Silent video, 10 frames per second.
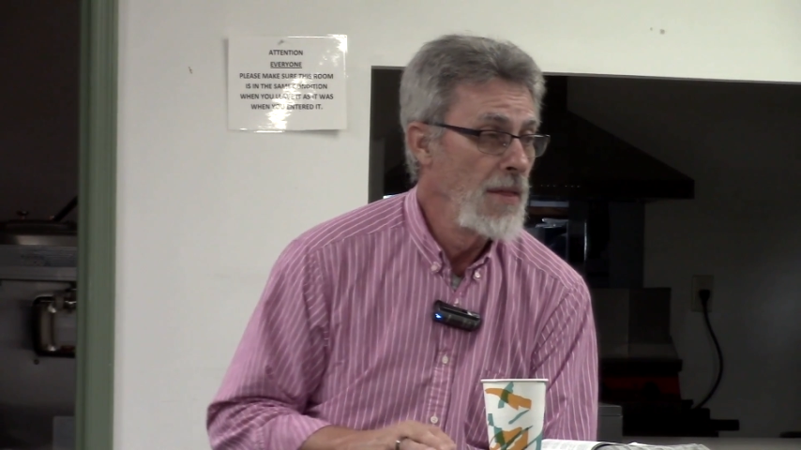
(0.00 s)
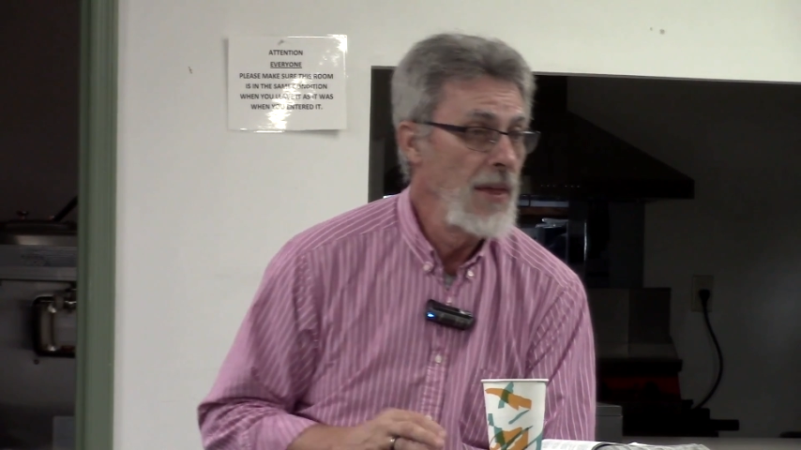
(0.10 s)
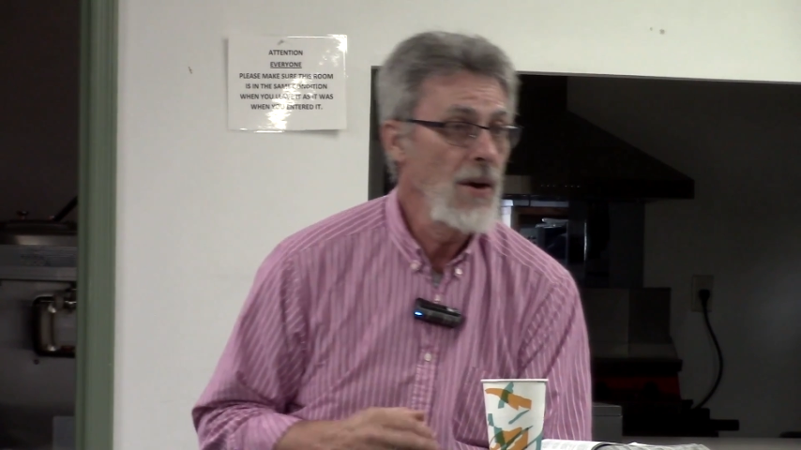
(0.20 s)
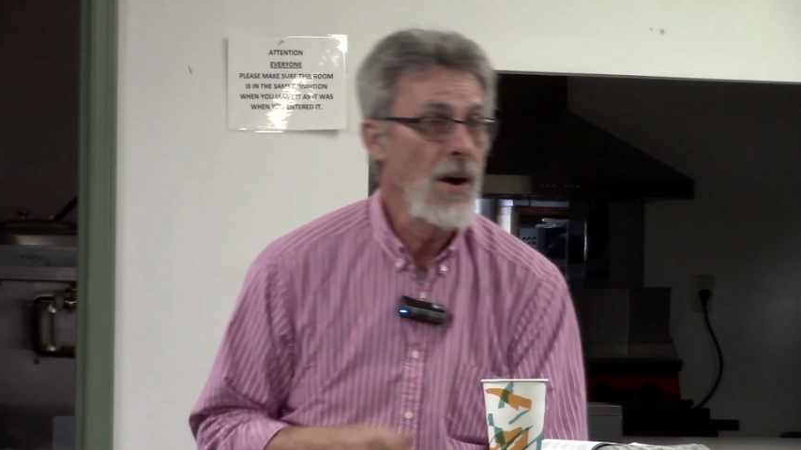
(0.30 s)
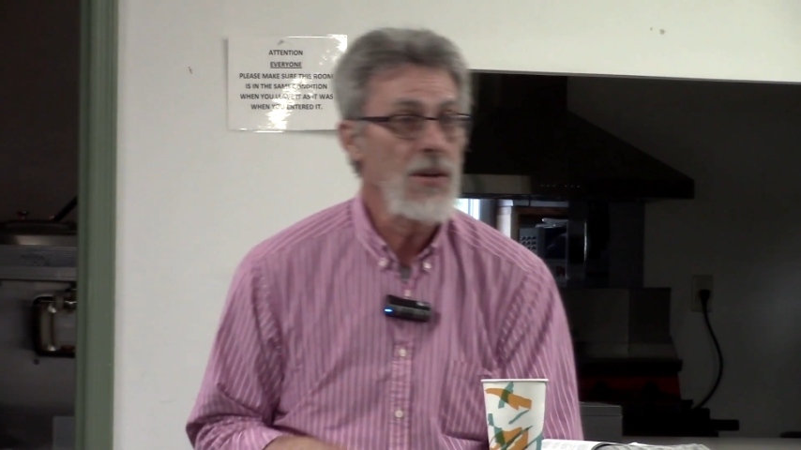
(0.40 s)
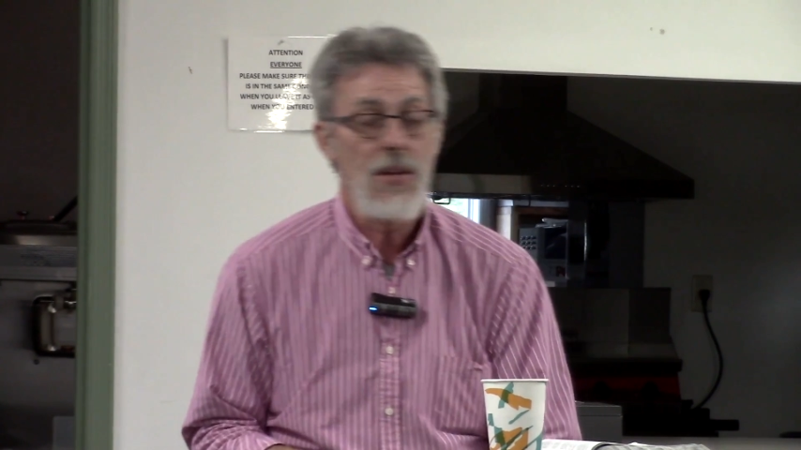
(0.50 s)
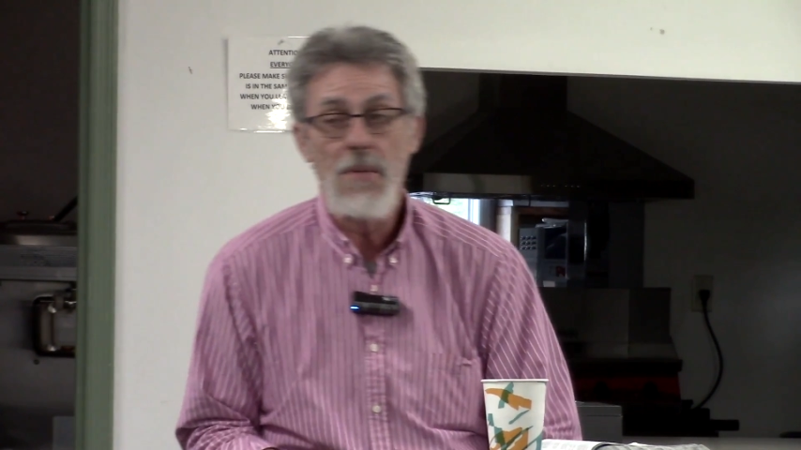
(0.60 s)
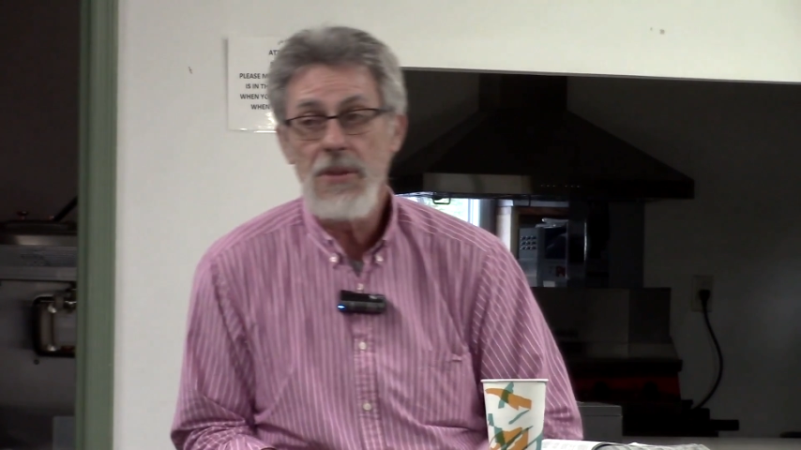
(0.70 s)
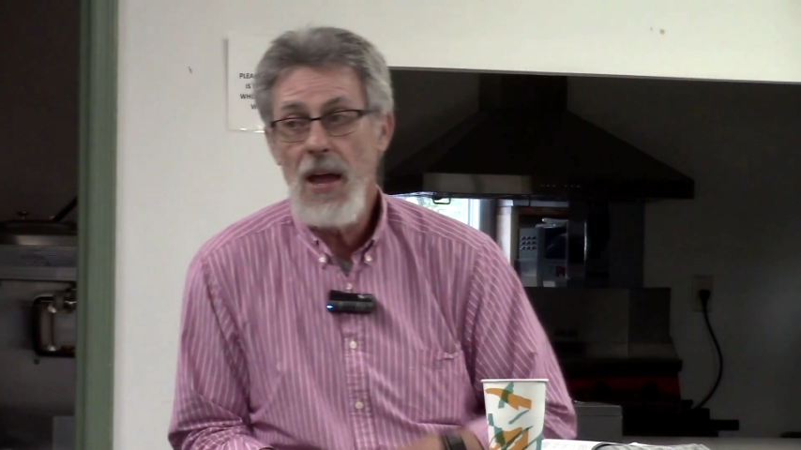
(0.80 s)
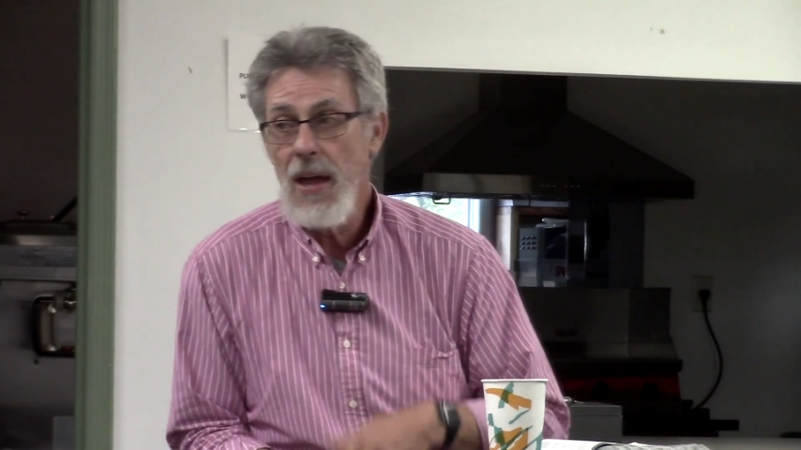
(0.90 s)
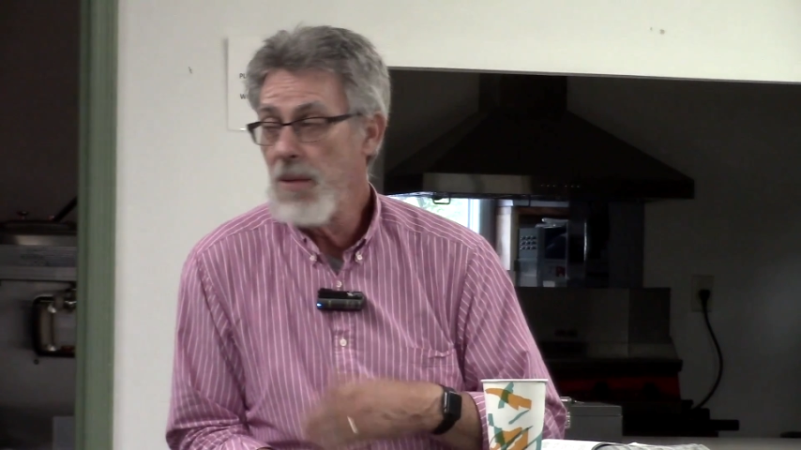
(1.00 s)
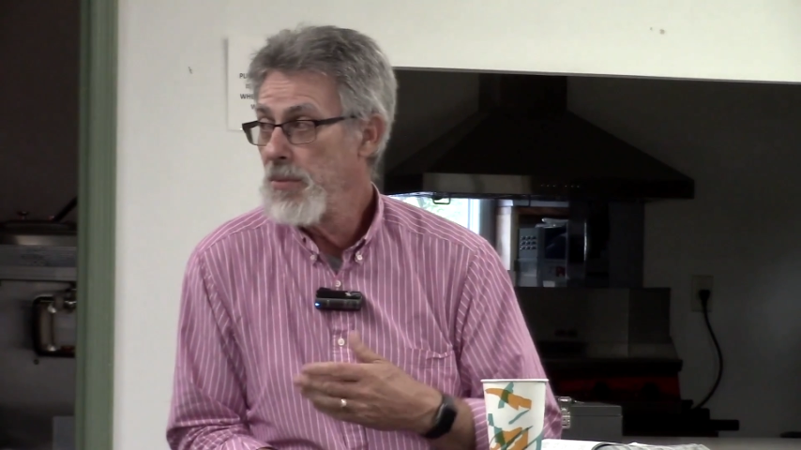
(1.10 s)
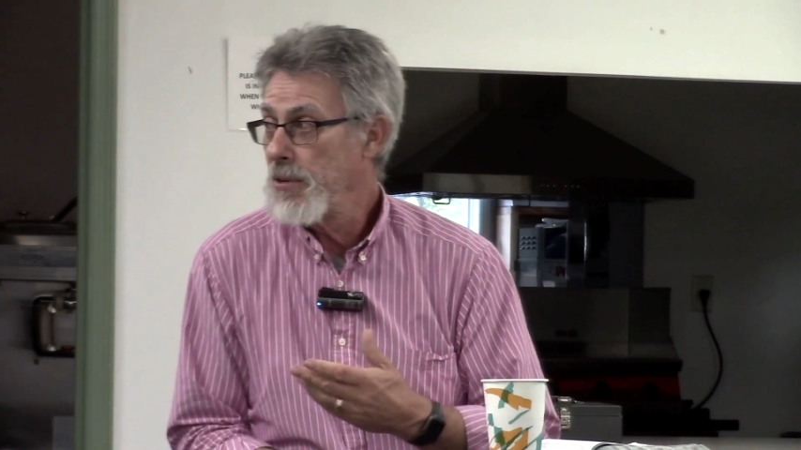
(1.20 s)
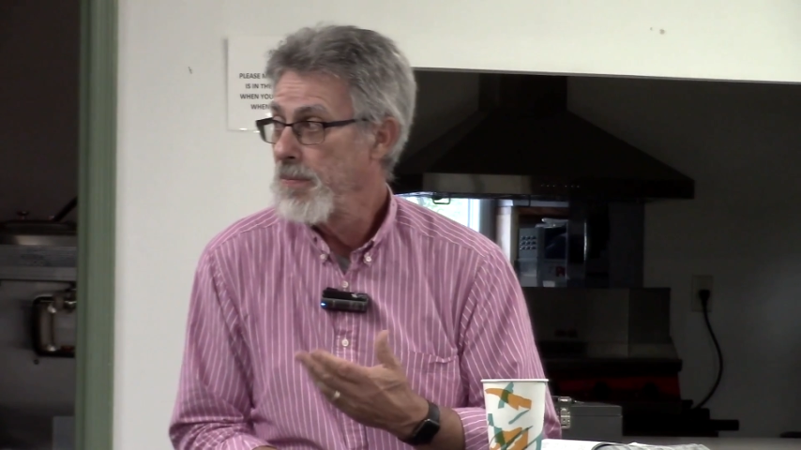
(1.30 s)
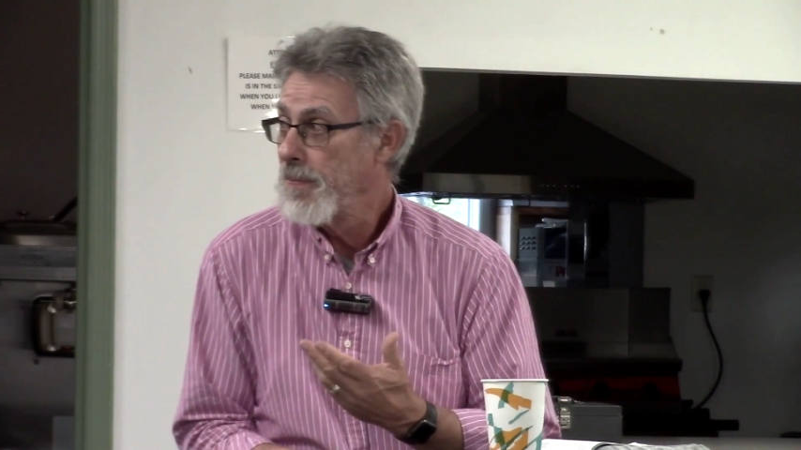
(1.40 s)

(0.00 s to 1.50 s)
There are sometimes